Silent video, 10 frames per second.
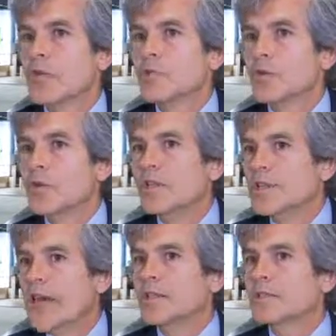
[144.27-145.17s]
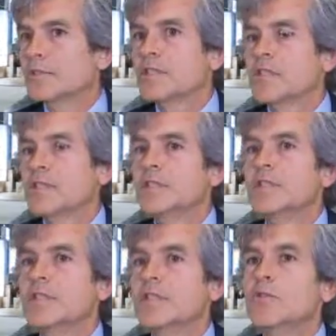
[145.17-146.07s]
So in that specific
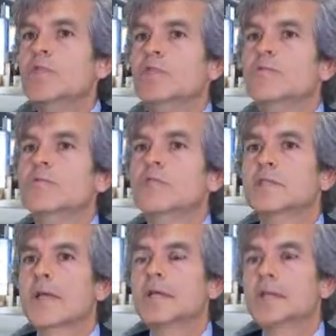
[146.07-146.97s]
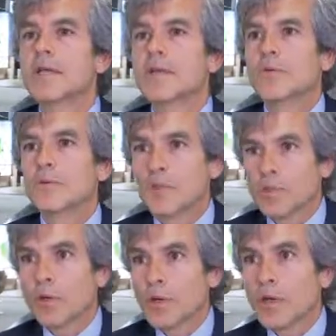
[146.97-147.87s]
disease, we need to understand
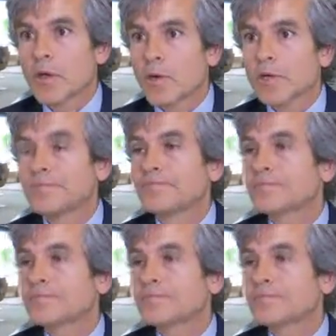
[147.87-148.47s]
what's going on.